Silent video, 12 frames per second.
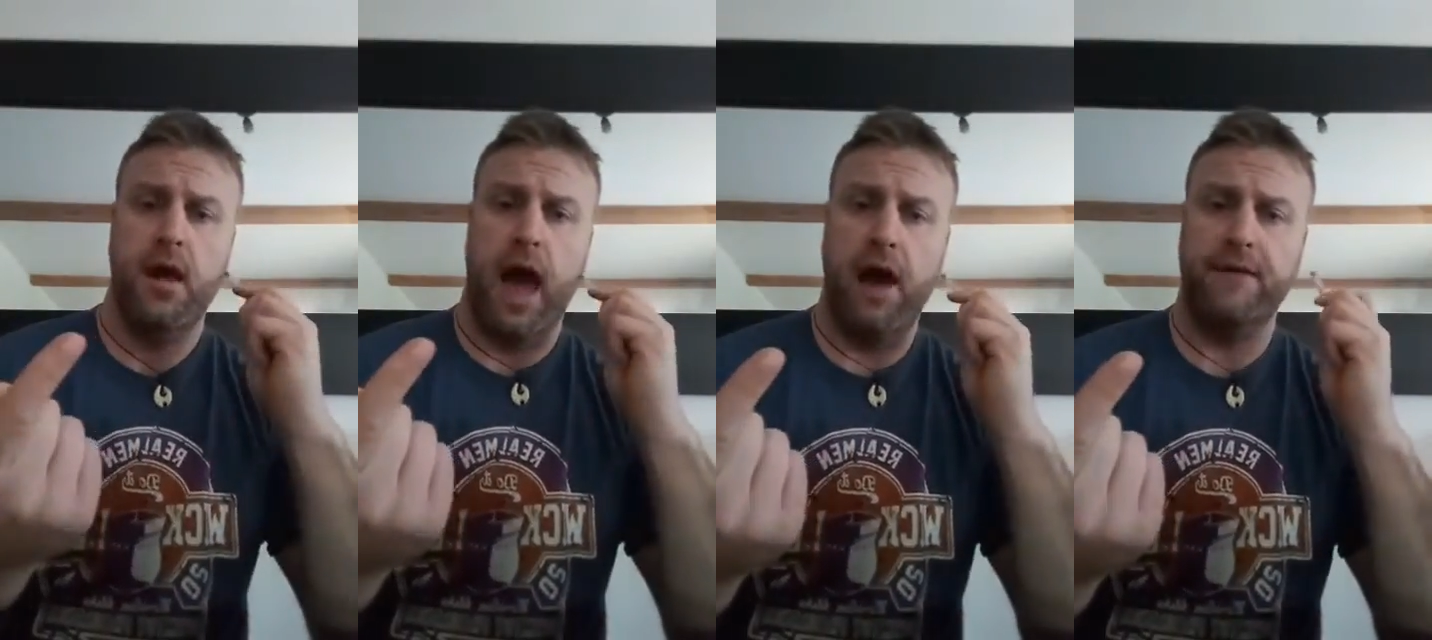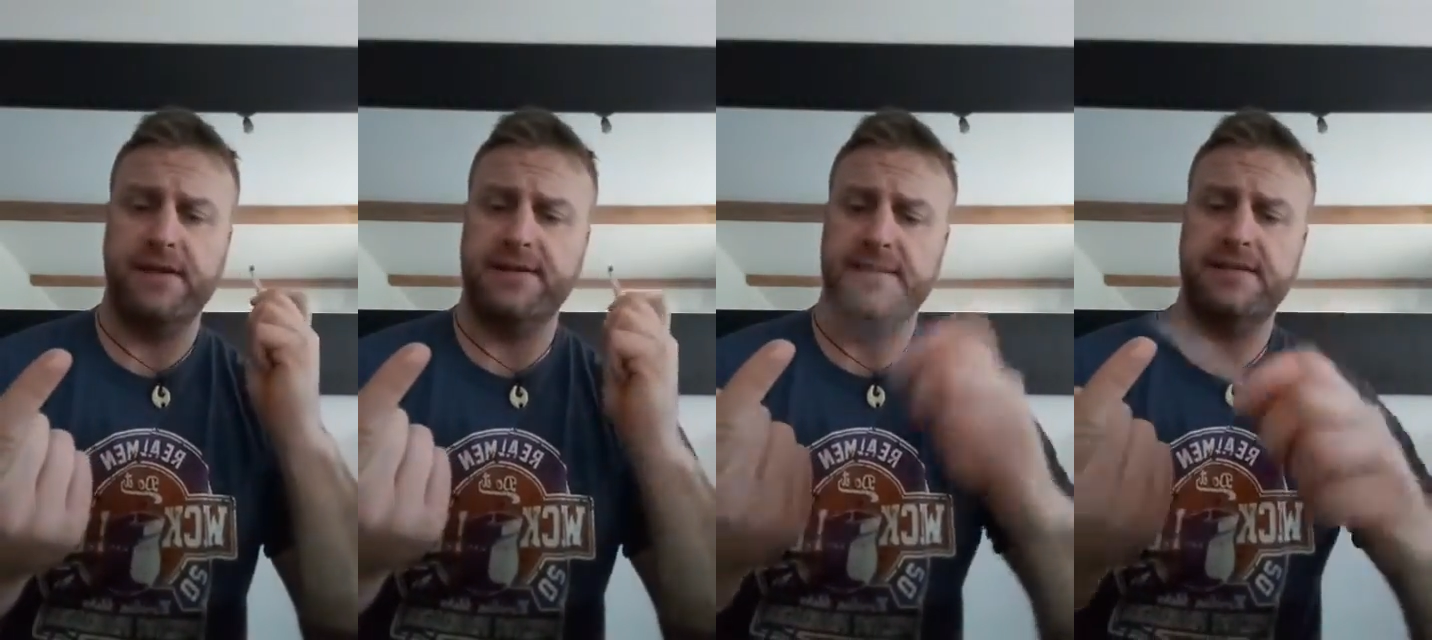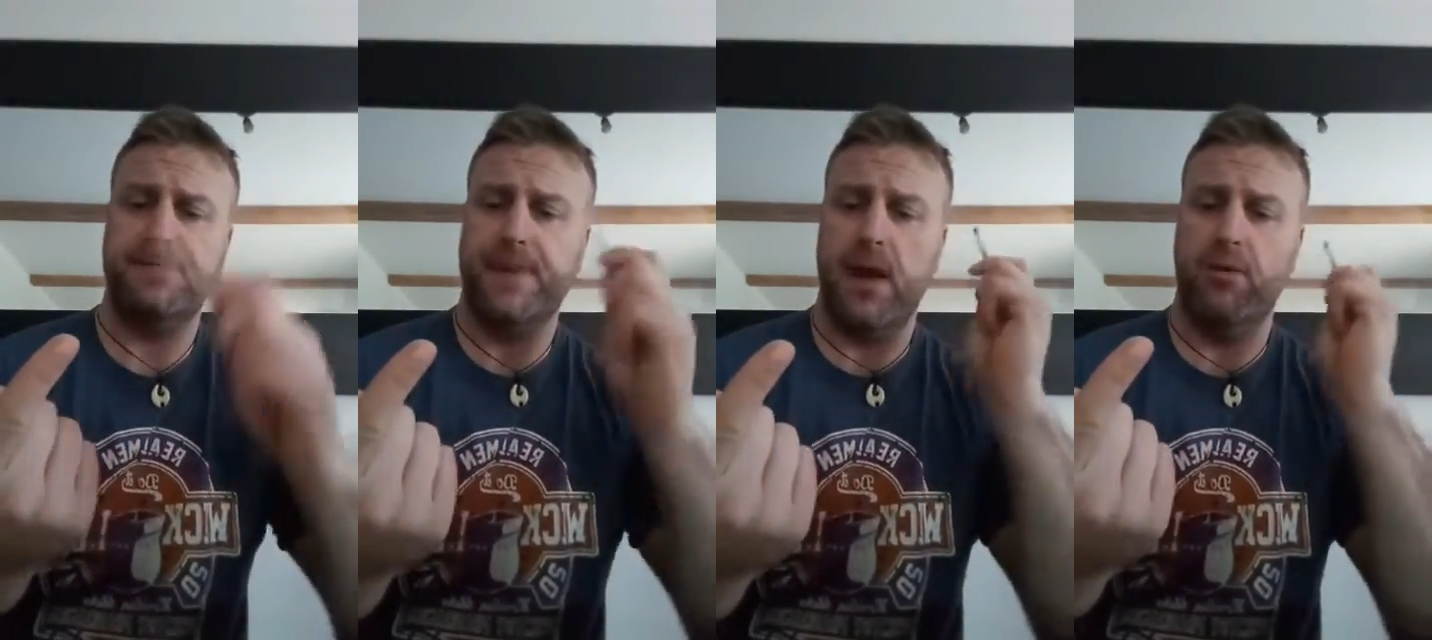out of our
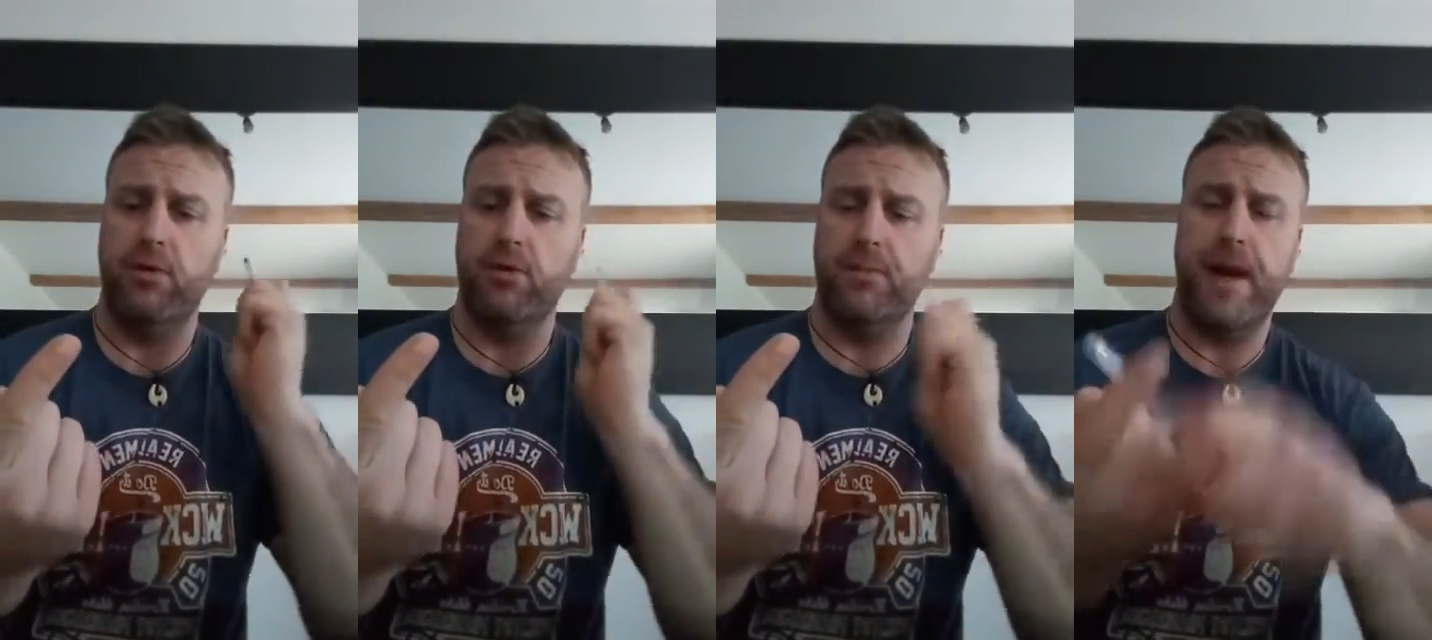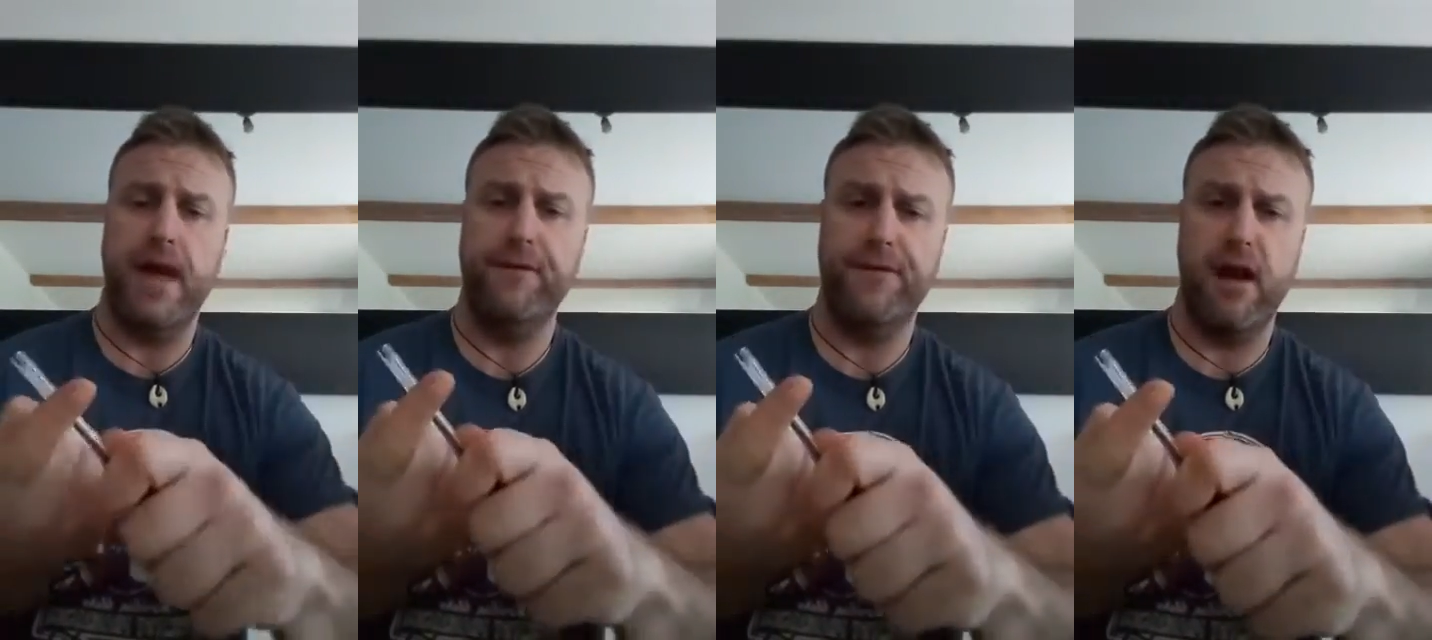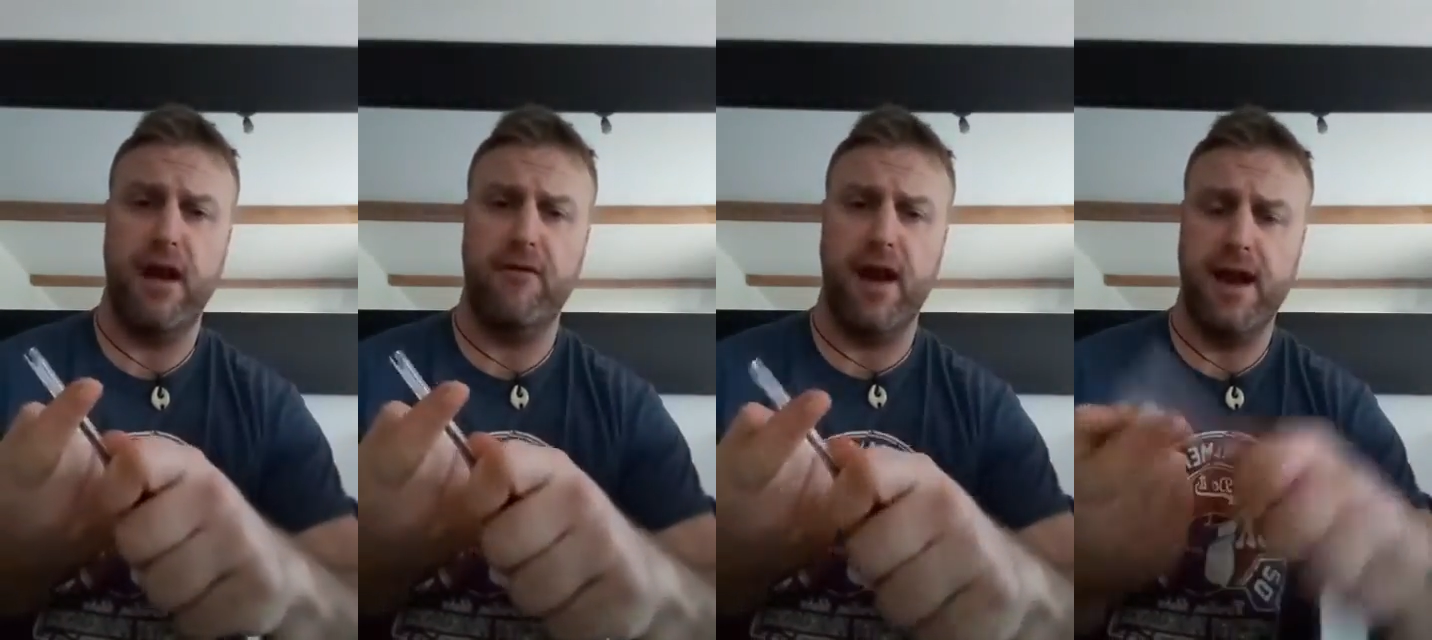Scentsy pay, we would pay for
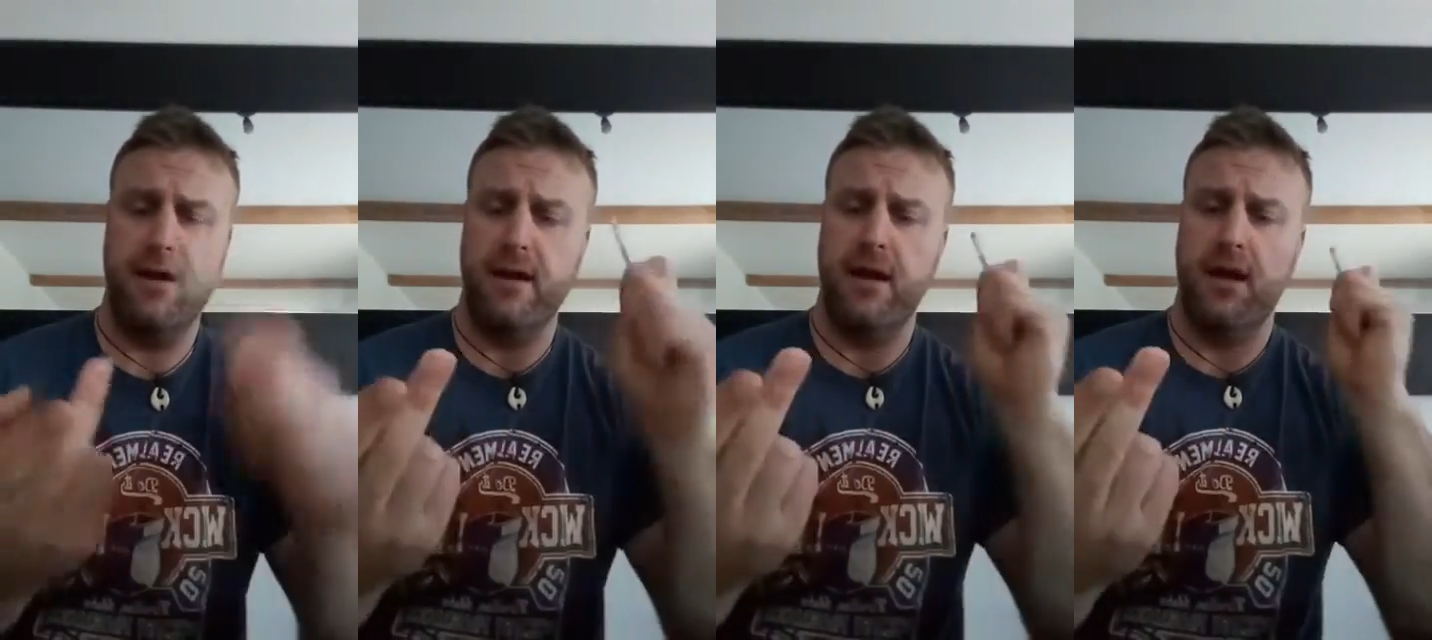our rent,